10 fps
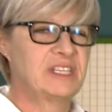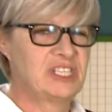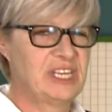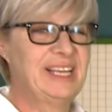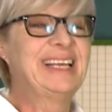
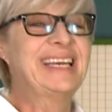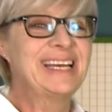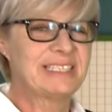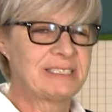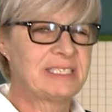She
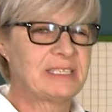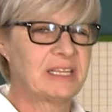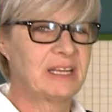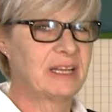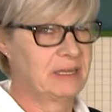
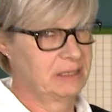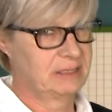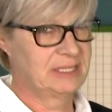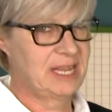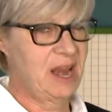kissed
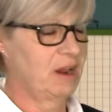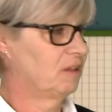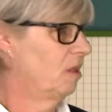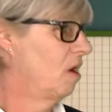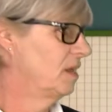Santa
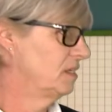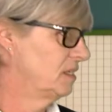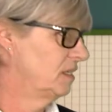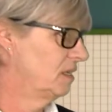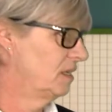Claus.